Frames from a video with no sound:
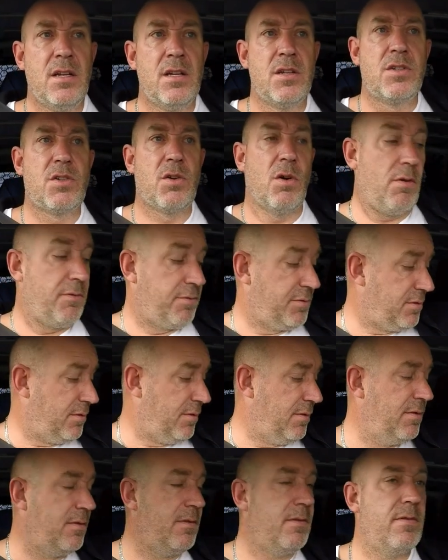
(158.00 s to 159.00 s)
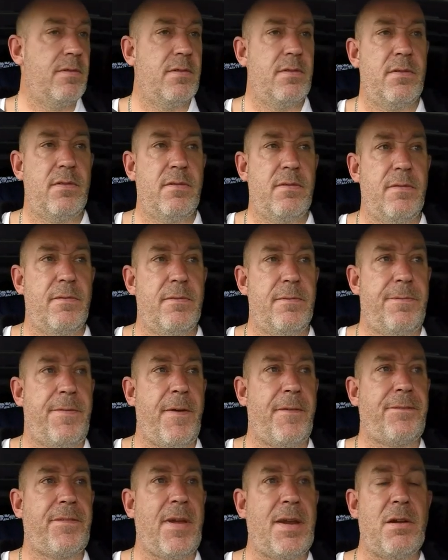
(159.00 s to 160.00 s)
sort of
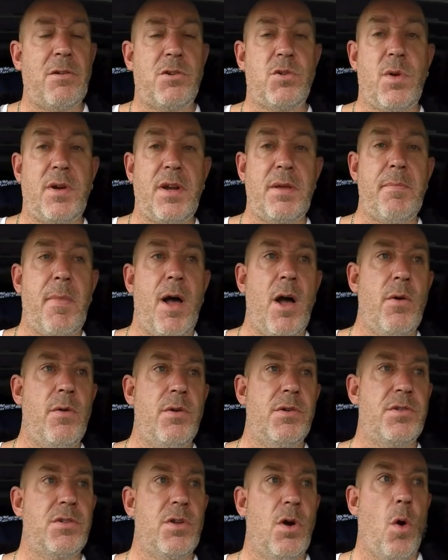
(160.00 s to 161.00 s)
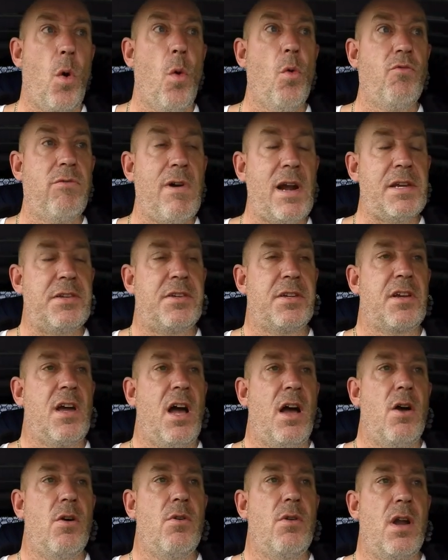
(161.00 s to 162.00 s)
15 or 20 mowers all ready to go
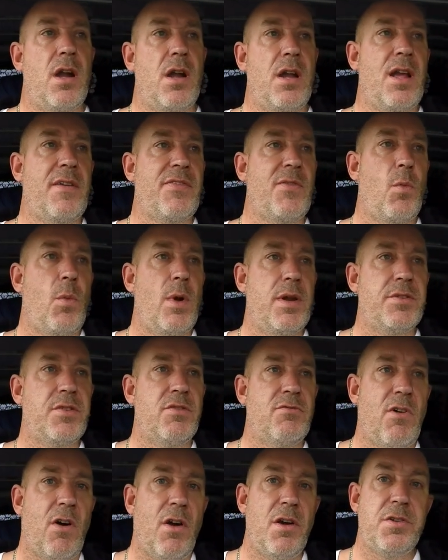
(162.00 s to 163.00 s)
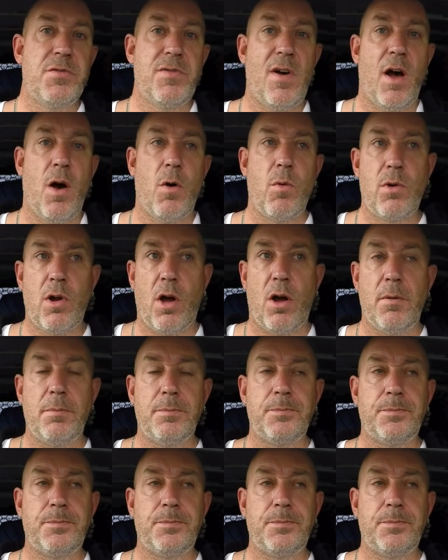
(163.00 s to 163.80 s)
and have to winterize the whole lot.